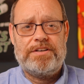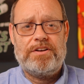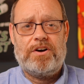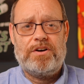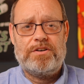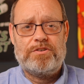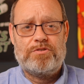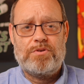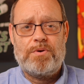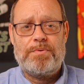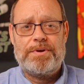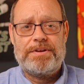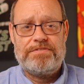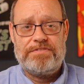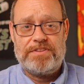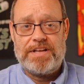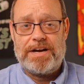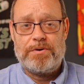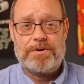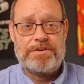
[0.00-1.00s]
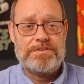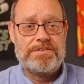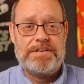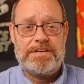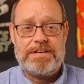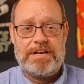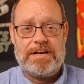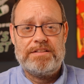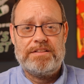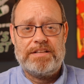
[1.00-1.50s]
on growing flowers and
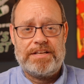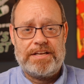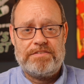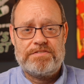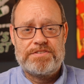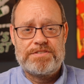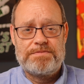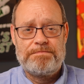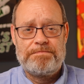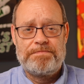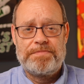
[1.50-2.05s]
not leaves.